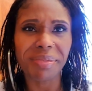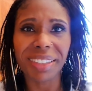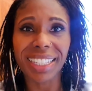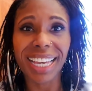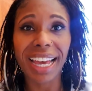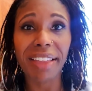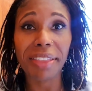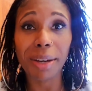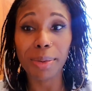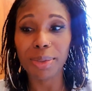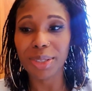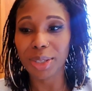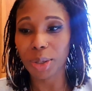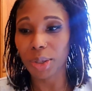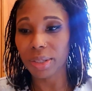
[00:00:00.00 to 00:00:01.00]
Yeah, that
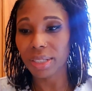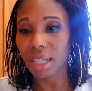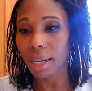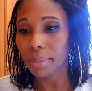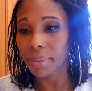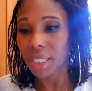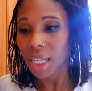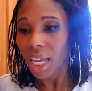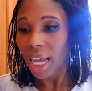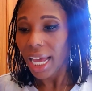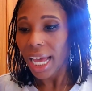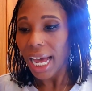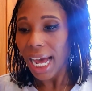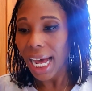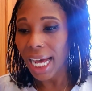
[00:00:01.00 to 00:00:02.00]
was the concept.
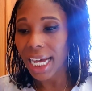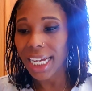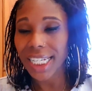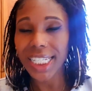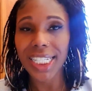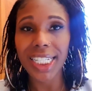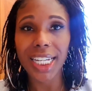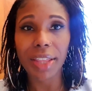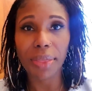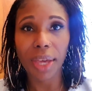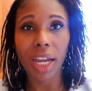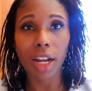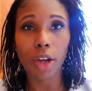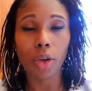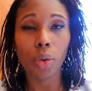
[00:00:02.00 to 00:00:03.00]
And
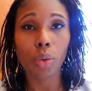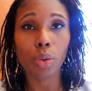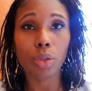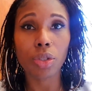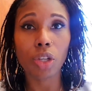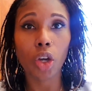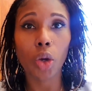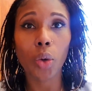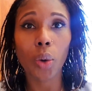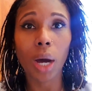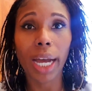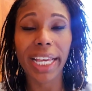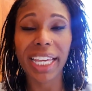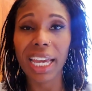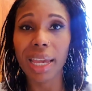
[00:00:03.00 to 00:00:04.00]
then
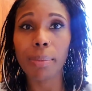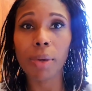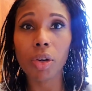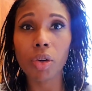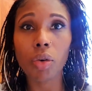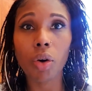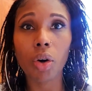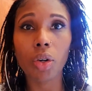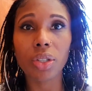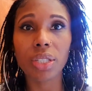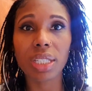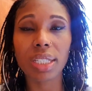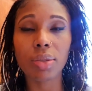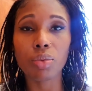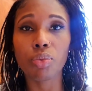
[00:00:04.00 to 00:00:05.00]
I came across
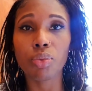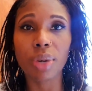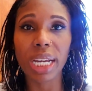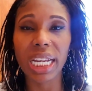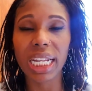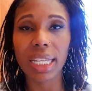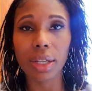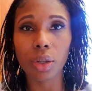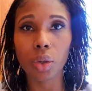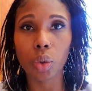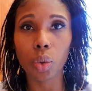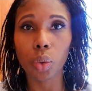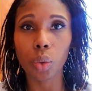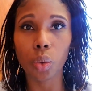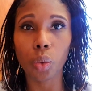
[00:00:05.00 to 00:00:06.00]
this really
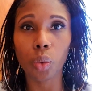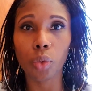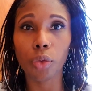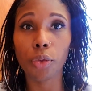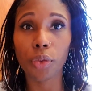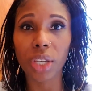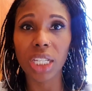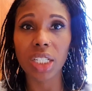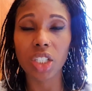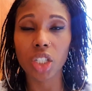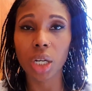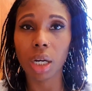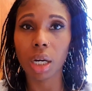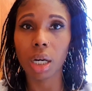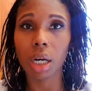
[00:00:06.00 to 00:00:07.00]
cool
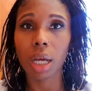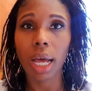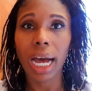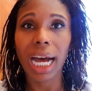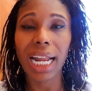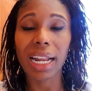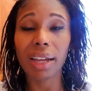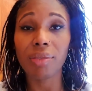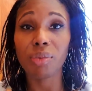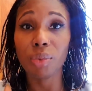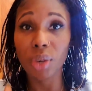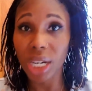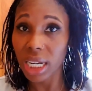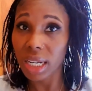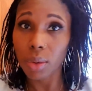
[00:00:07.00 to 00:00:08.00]
feature, and I
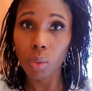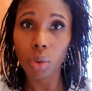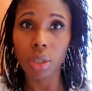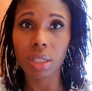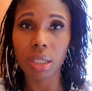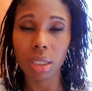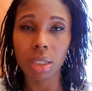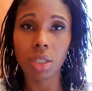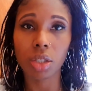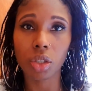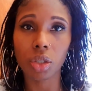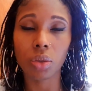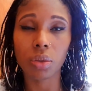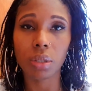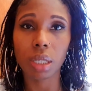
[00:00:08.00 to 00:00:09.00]
really wanted to
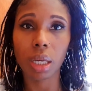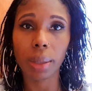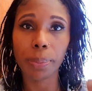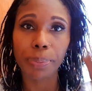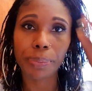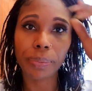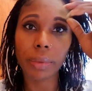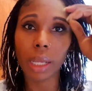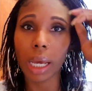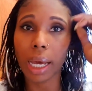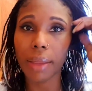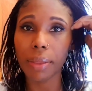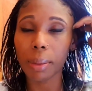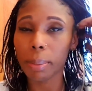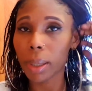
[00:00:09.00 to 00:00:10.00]
use it
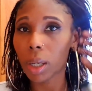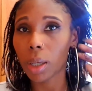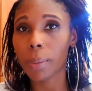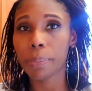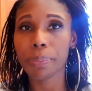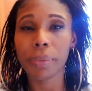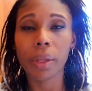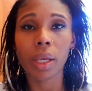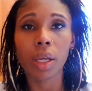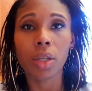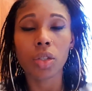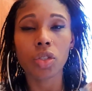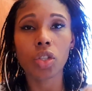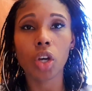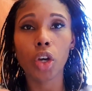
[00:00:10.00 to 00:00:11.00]
at the bar.
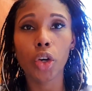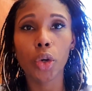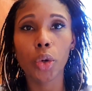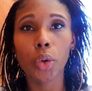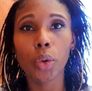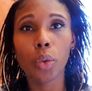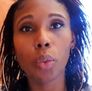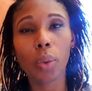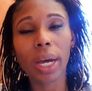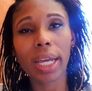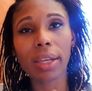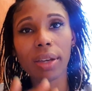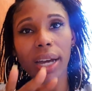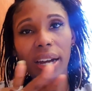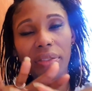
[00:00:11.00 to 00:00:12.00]
So where
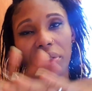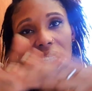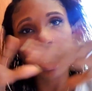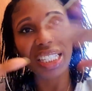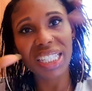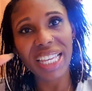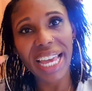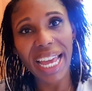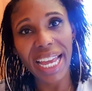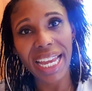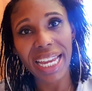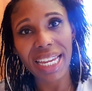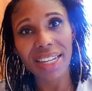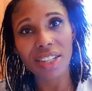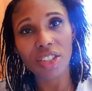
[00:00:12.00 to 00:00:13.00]
you have this
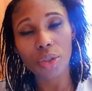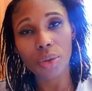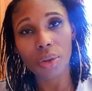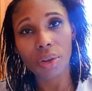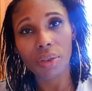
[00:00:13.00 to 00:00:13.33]
cage,